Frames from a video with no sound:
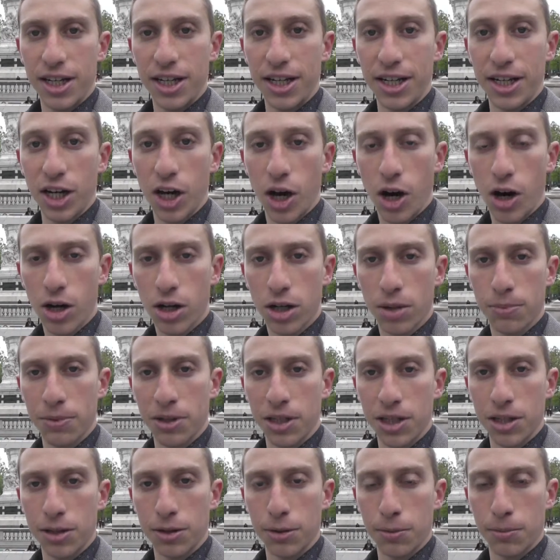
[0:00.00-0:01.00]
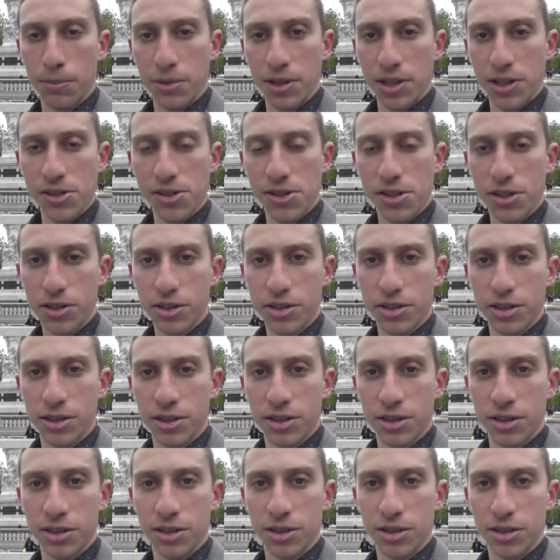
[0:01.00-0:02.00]
economy minister,
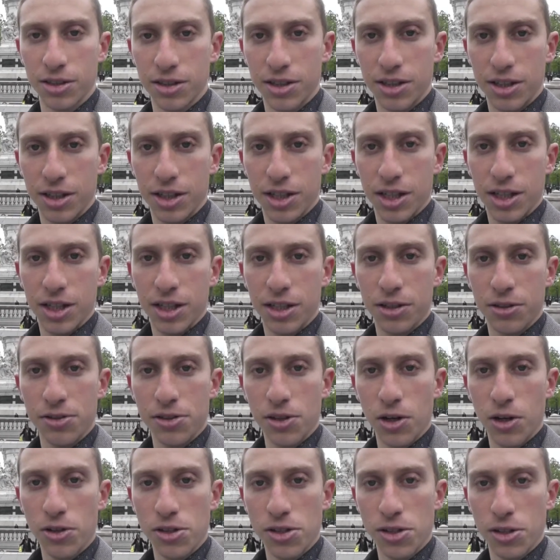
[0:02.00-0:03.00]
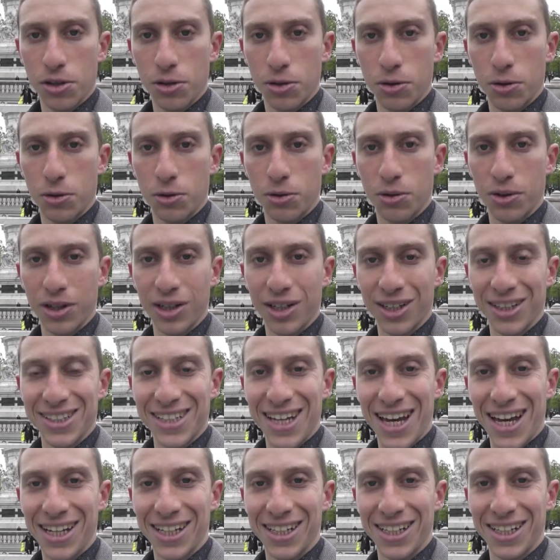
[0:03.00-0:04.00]
and he was also an
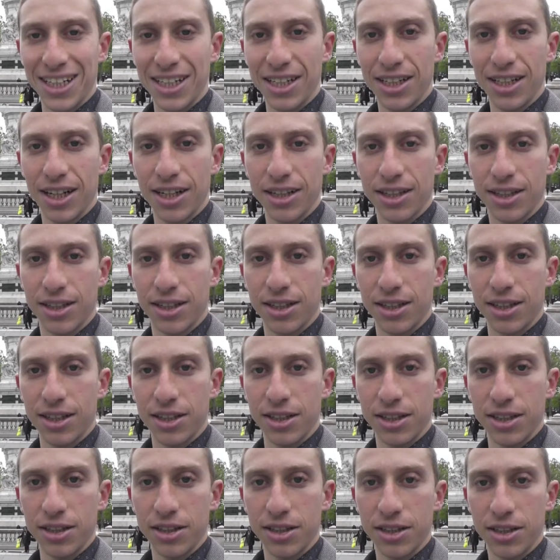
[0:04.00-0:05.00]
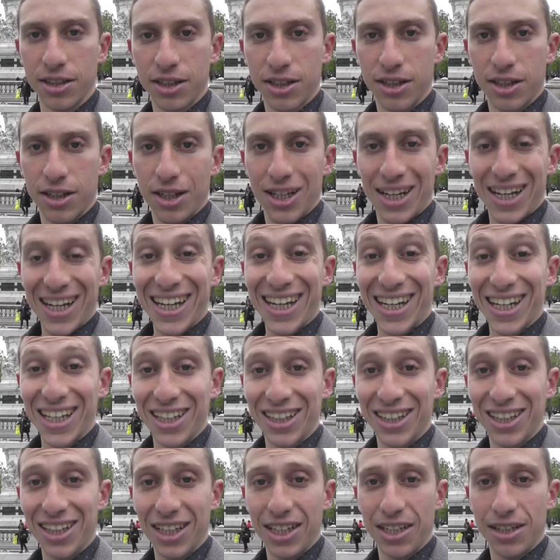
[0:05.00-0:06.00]
attendee at the
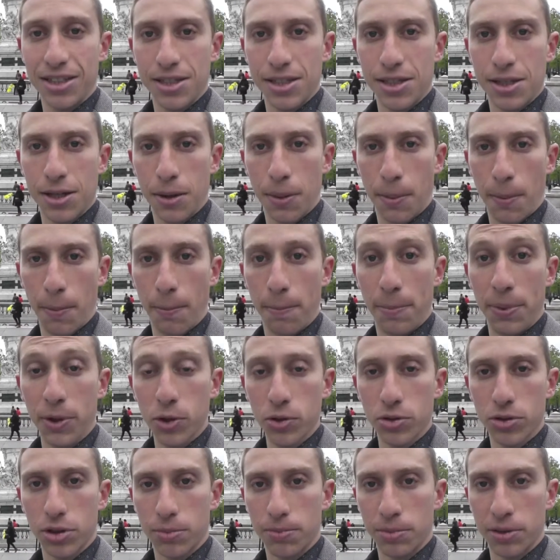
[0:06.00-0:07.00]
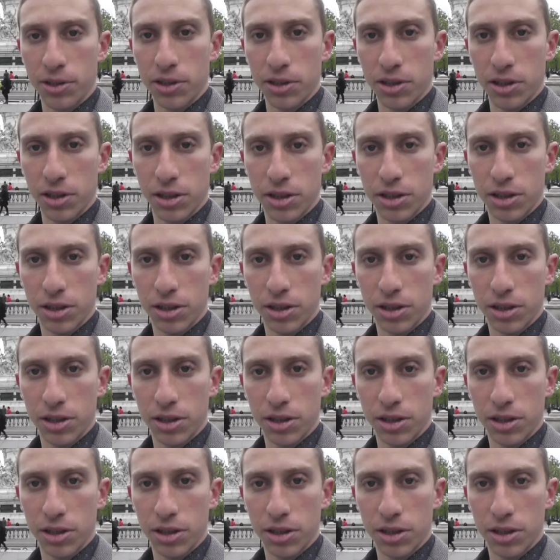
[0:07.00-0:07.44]
elite Bilderberg